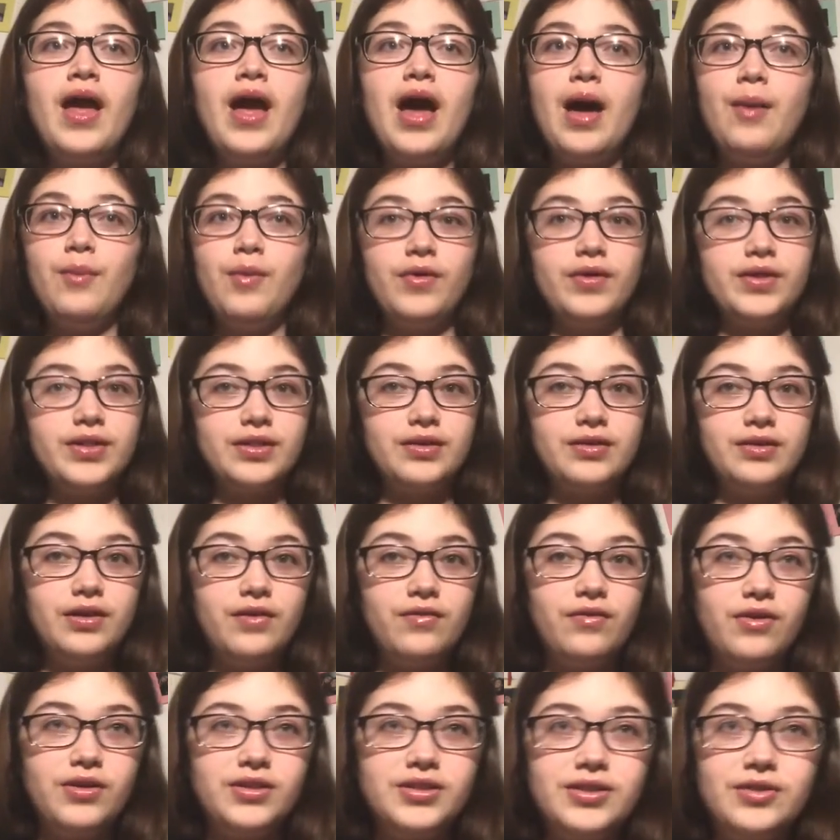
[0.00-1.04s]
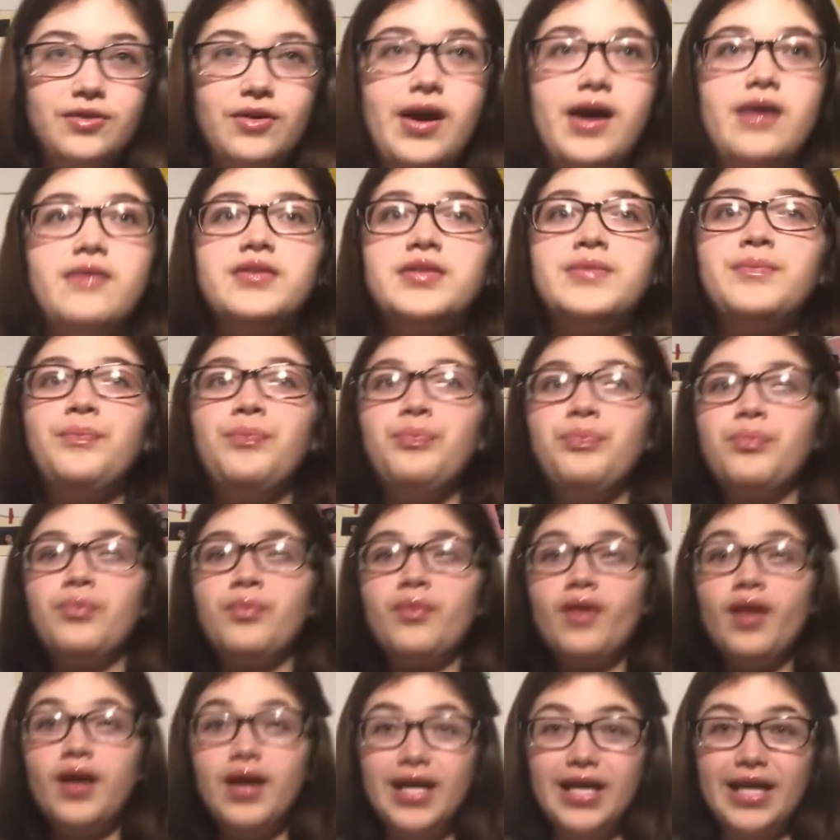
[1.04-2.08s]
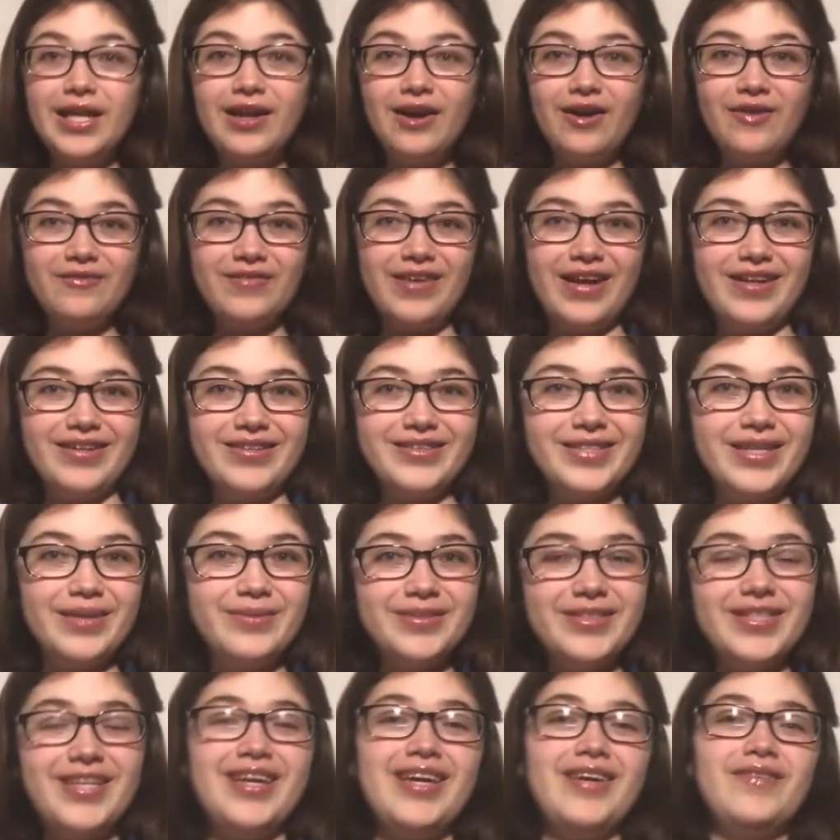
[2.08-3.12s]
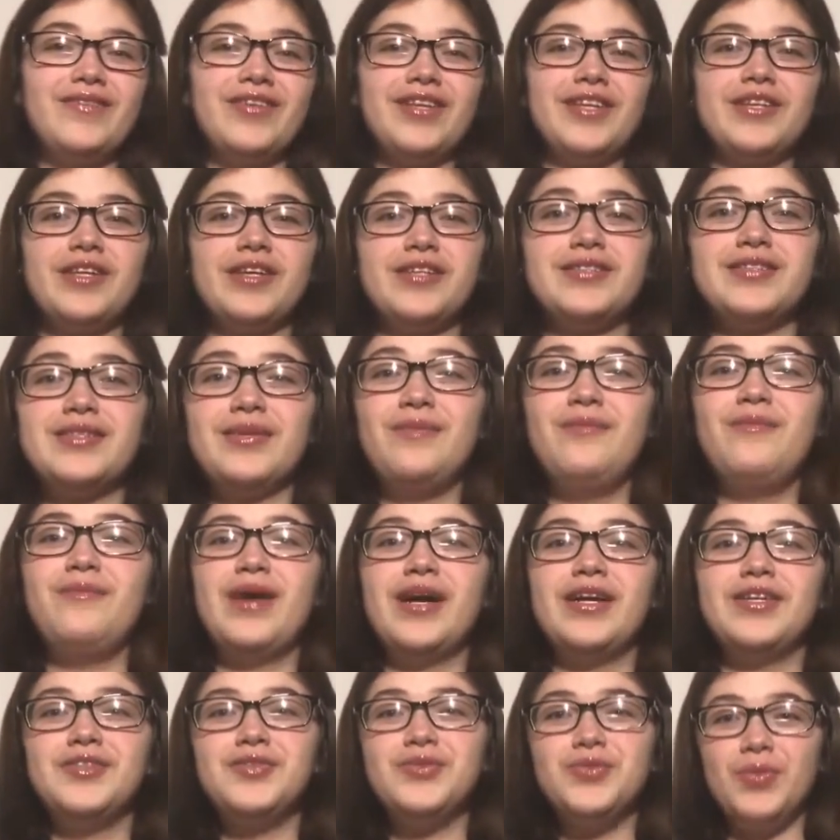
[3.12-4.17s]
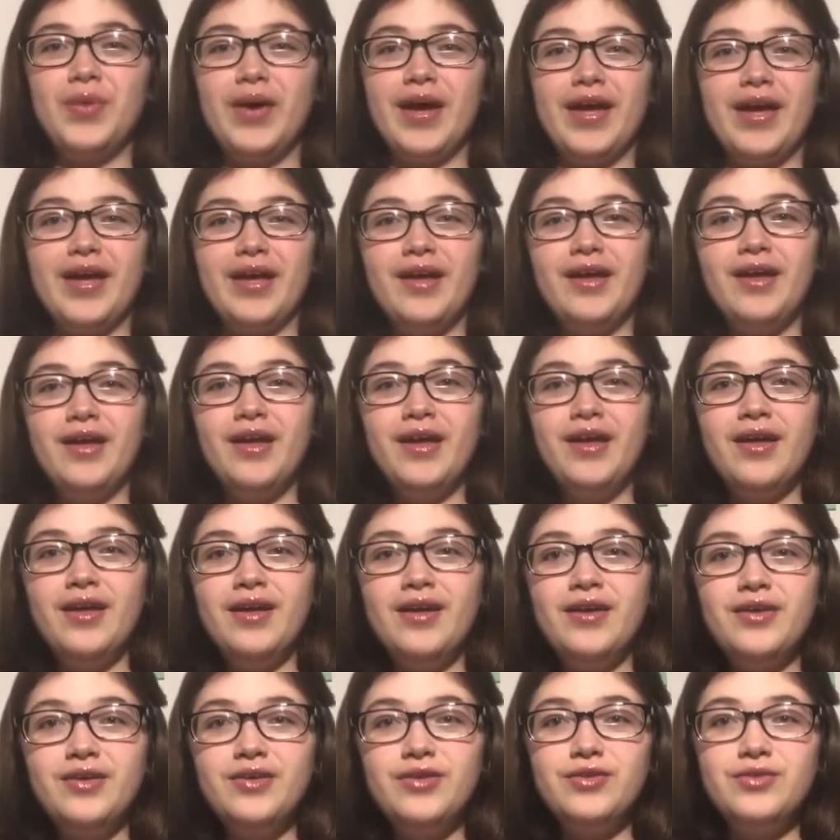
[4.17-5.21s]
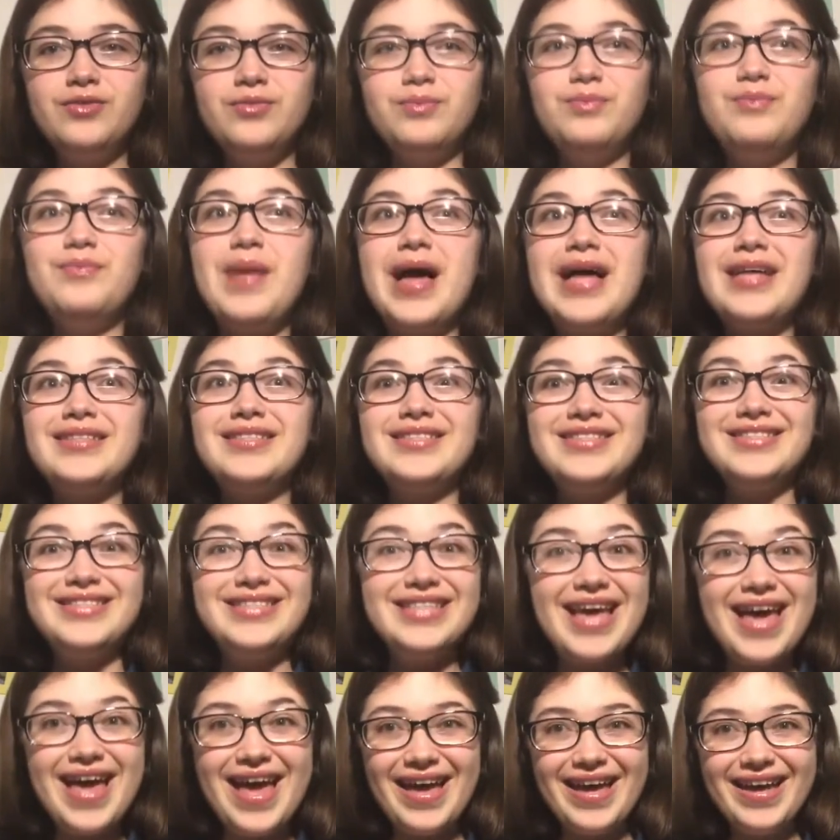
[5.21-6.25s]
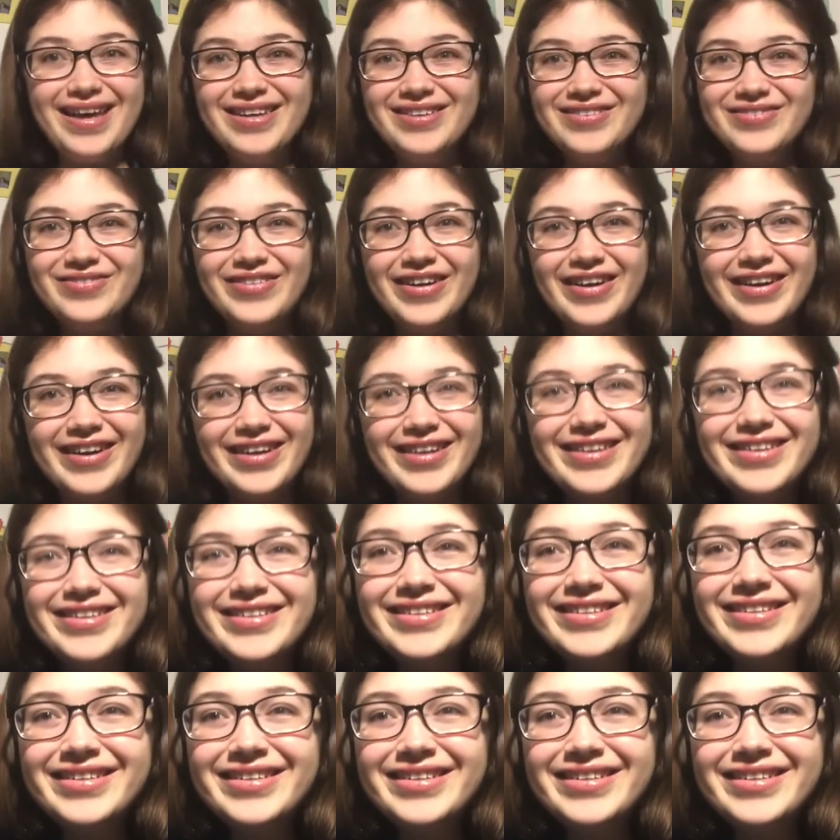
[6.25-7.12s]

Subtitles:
I'm always gonna love arts and crafts. And on Valentine's Day, I feel like that's the best way, best day, fuck.